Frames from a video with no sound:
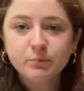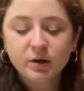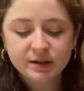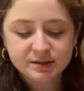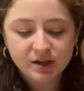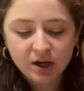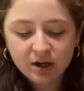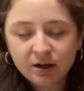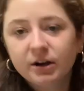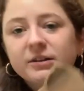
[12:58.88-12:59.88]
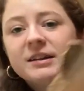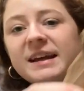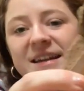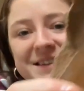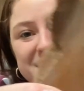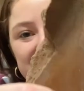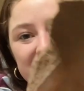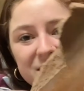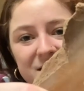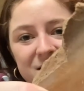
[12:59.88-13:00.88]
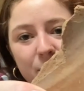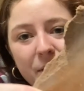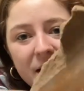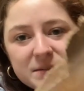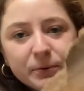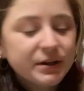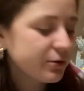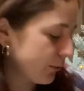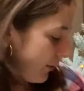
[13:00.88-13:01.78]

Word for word: ones are glazed, so that's pretty cool.